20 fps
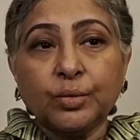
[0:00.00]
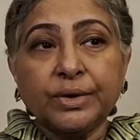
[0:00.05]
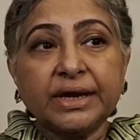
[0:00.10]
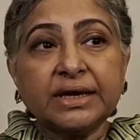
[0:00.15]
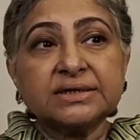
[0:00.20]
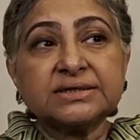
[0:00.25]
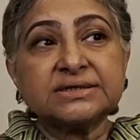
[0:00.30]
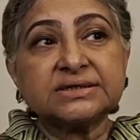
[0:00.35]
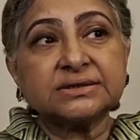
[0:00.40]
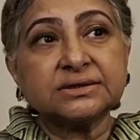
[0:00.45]
We
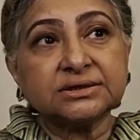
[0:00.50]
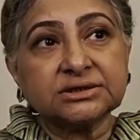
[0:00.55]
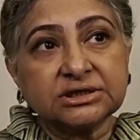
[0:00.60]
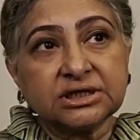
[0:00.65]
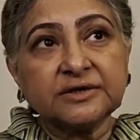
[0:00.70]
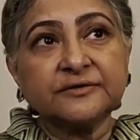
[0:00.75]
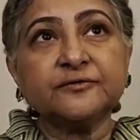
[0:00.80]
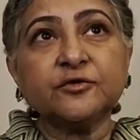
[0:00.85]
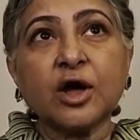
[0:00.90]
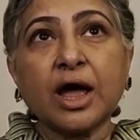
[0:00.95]
are
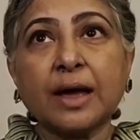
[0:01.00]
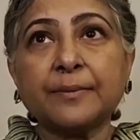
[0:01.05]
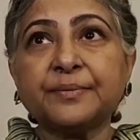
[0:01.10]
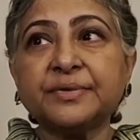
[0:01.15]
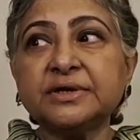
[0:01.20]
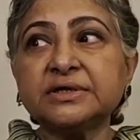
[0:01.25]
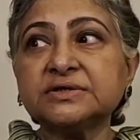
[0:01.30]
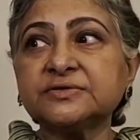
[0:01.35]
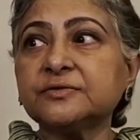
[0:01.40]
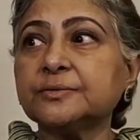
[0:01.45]
searching for
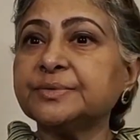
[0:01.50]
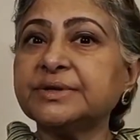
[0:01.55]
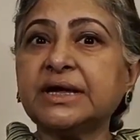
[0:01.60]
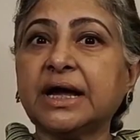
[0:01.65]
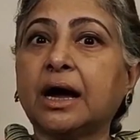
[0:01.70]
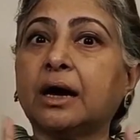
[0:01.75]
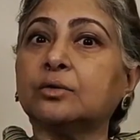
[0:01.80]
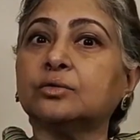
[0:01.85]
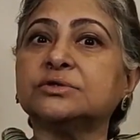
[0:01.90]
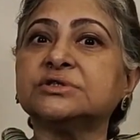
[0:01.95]
happiness from the
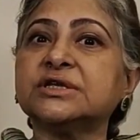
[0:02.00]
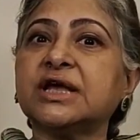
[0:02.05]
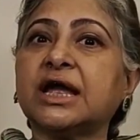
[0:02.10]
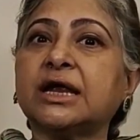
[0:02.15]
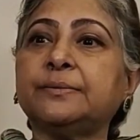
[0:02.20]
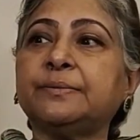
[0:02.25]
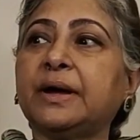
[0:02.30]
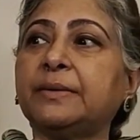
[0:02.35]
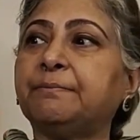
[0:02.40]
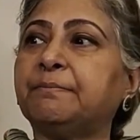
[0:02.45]

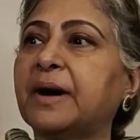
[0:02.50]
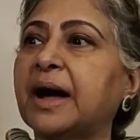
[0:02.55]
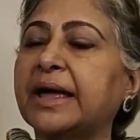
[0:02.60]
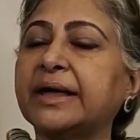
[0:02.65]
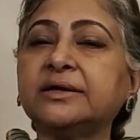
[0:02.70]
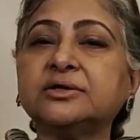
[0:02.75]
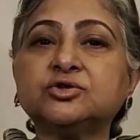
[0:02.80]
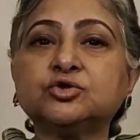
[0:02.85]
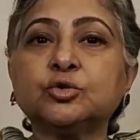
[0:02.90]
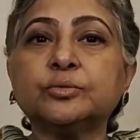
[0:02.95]
outside by
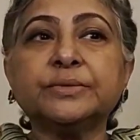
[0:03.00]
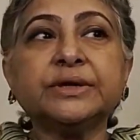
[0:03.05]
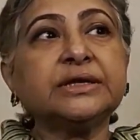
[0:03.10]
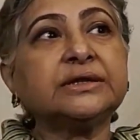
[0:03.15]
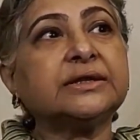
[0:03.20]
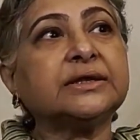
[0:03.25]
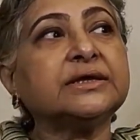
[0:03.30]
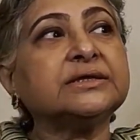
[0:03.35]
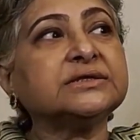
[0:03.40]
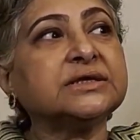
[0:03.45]
buying so
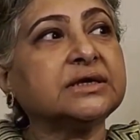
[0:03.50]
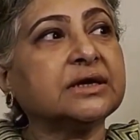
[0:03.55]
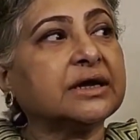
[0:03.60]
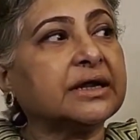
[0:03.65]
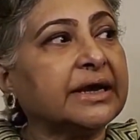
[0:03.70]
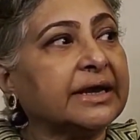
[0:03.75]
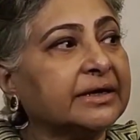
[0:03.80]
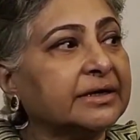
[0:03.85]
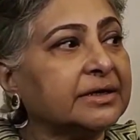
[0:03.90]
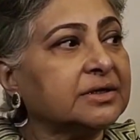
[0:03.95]
many things and
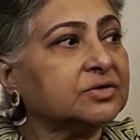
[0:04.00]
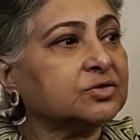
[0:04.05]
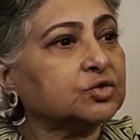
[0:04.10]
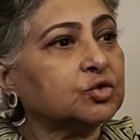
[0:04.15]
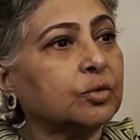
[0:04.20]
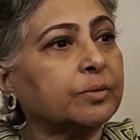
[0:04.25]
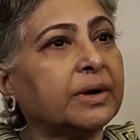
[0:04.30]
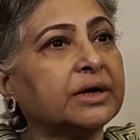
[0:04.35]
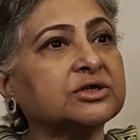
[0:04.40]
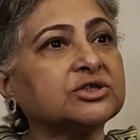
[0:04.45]
collecting
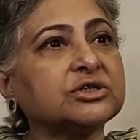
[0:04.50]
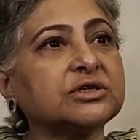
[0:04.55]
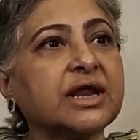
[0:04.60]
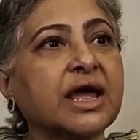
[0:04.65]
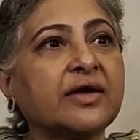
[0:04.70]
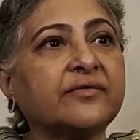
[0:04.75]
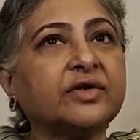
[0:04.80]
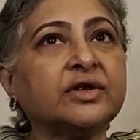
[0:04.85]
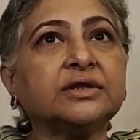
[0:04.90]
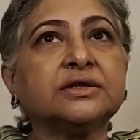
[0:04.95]
so much and
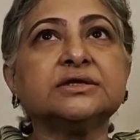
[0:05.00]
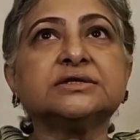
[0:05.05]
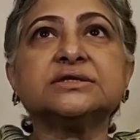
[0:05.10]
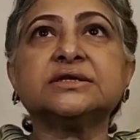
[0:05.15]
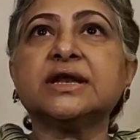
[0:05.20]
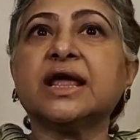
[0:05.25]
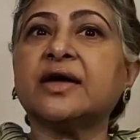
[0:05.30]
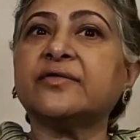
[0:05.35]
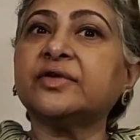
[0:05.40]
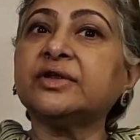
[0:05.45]
having
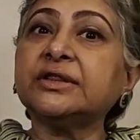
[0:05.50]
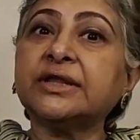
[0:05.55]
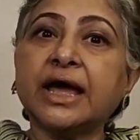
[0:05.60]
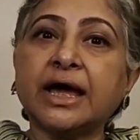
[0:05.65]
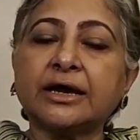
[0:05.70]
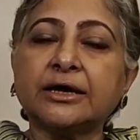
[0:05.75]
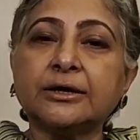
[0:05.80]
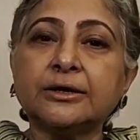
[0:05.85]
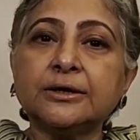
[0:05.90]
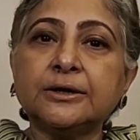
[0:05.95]
this and having
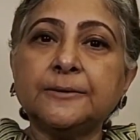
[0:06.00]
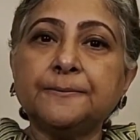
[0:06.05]
that.